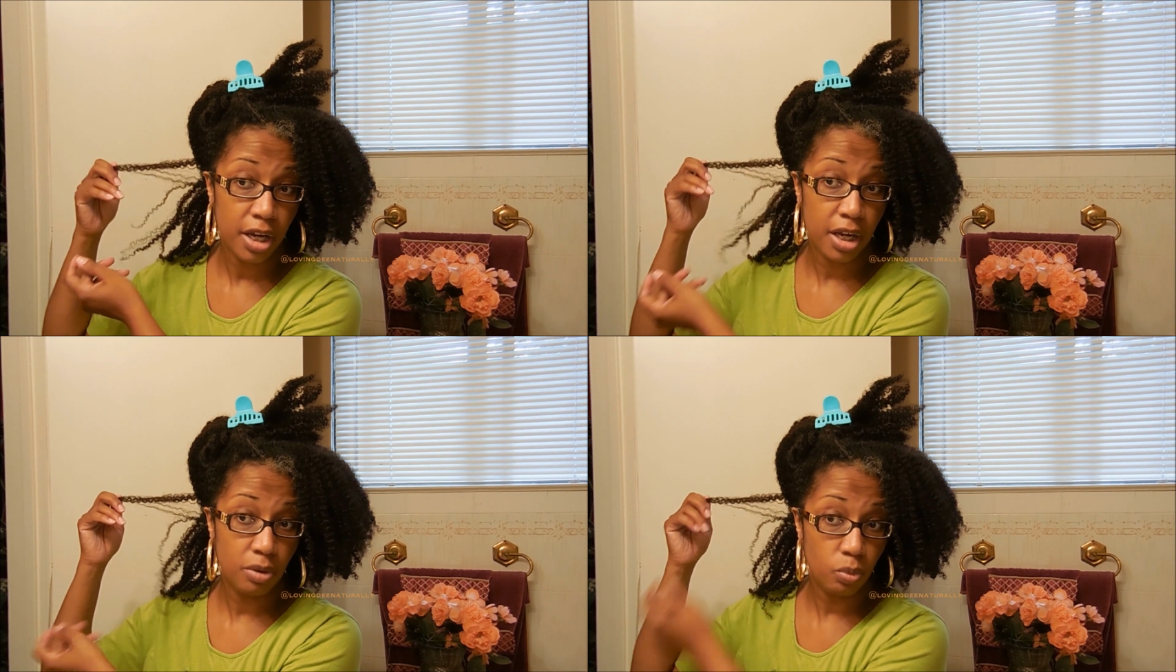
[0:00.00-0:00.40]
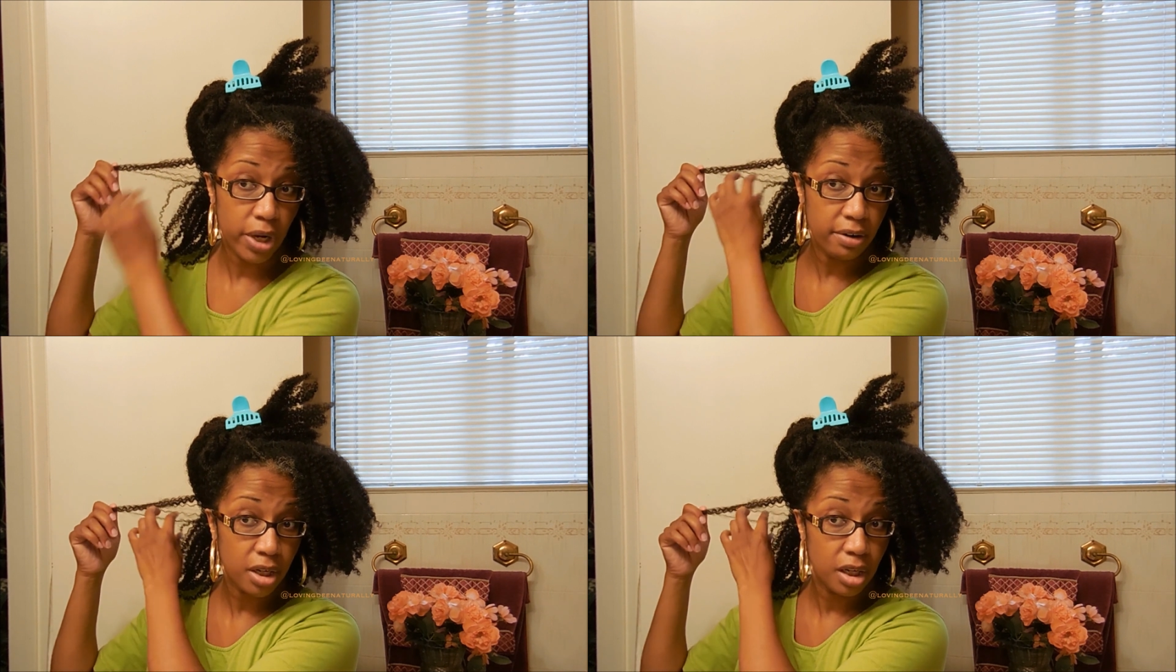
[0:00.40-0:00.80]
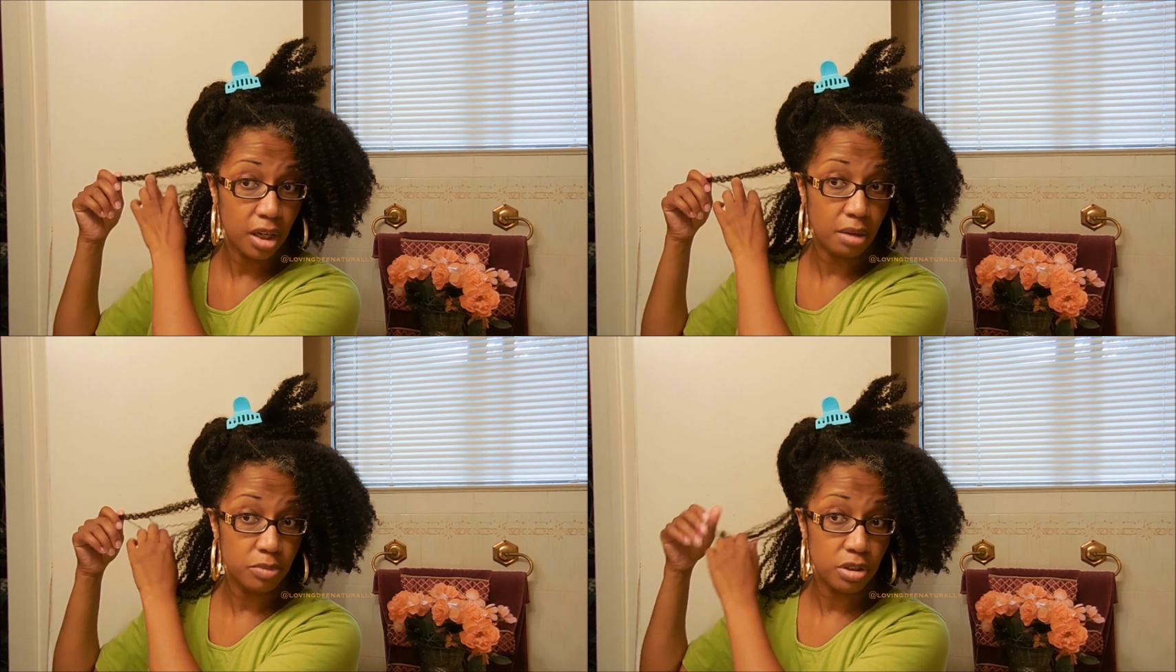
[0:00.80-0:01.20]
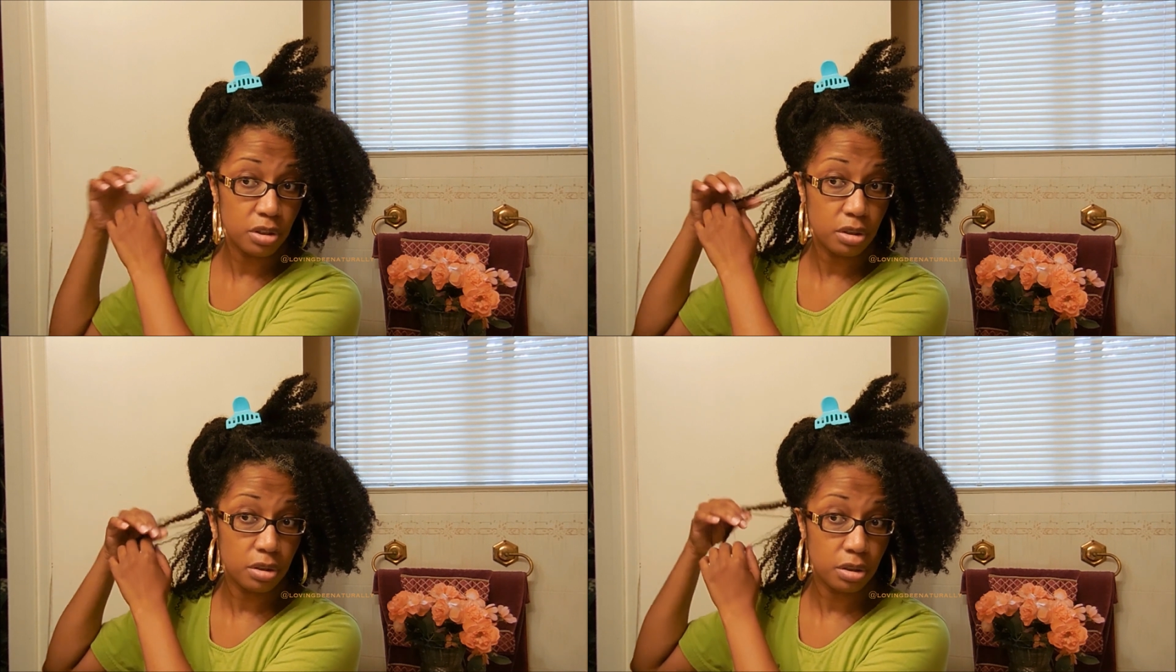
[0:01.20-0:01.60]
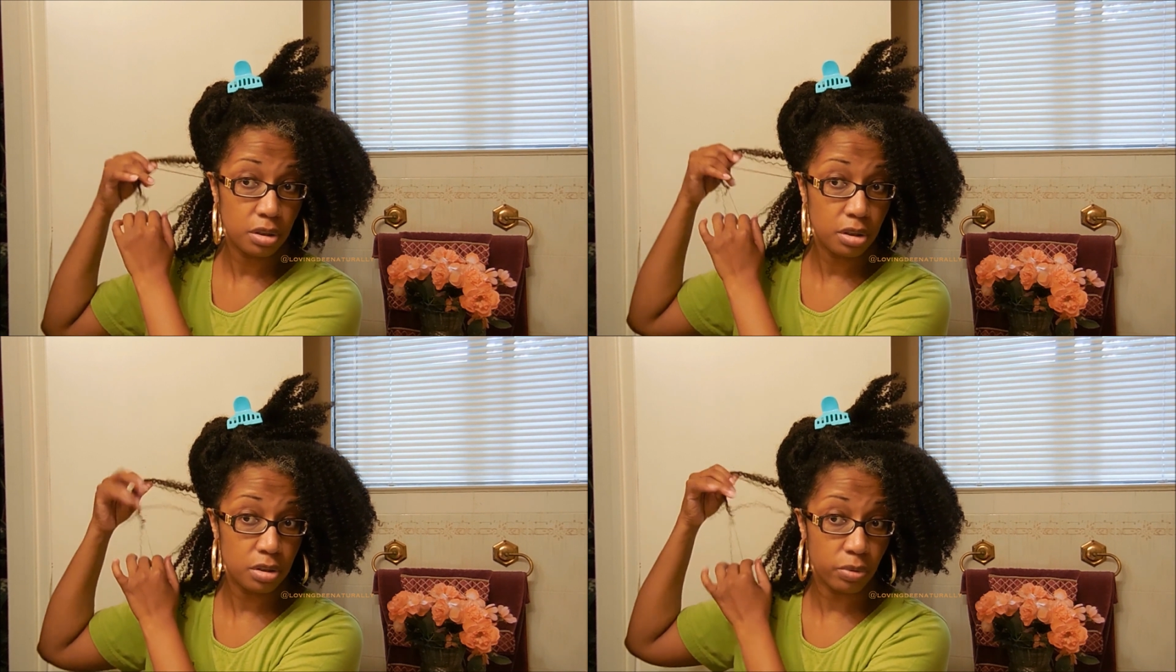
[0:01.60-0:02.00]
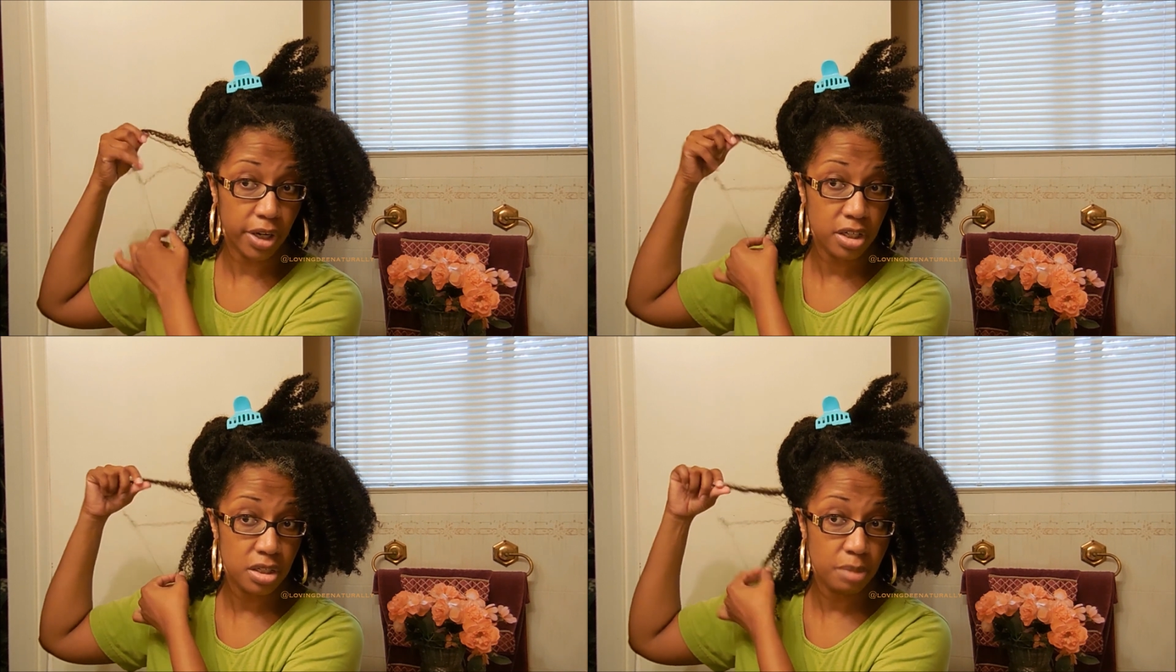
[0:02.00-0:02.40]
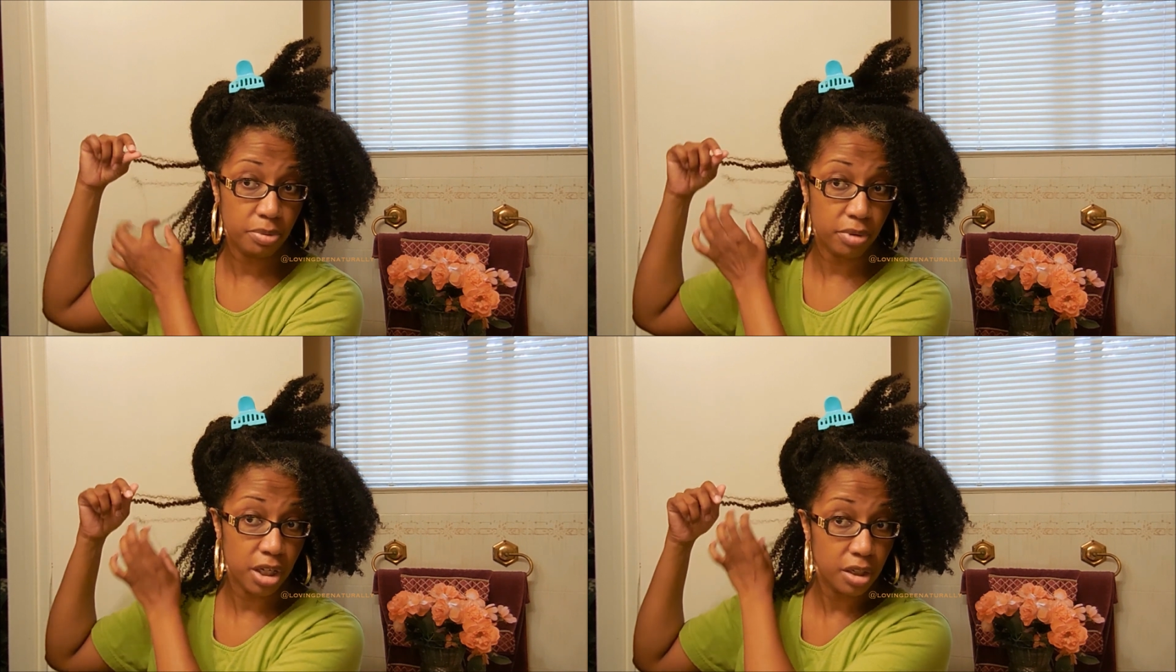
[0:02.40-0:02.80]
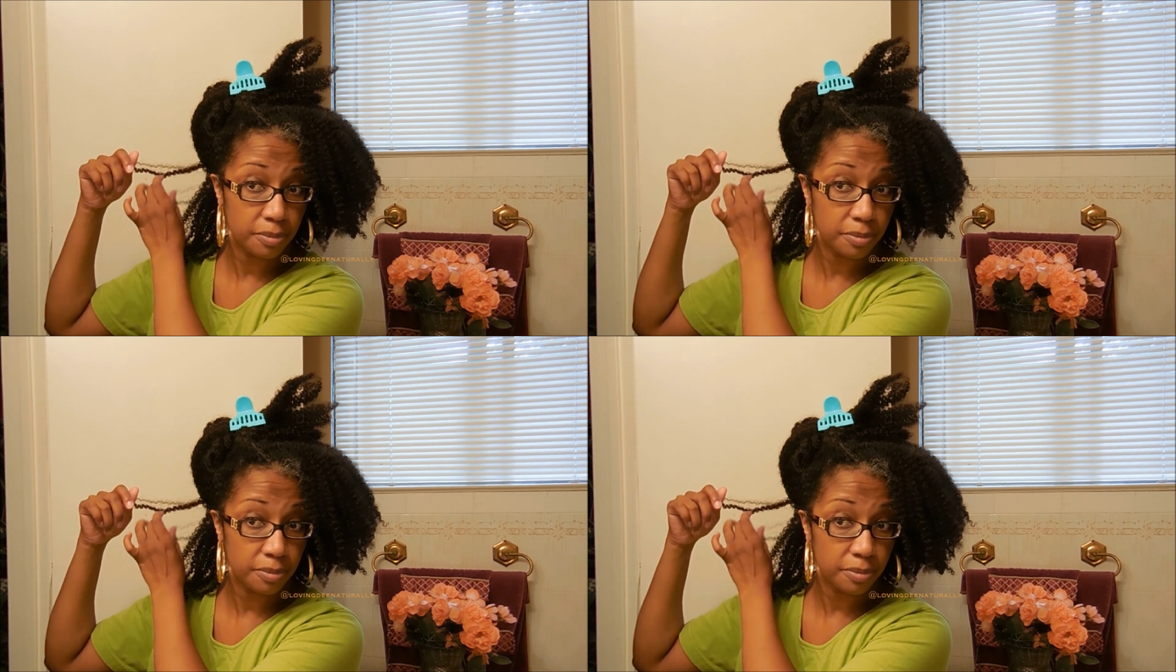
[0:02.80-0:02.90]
And where it clumps is where I separate.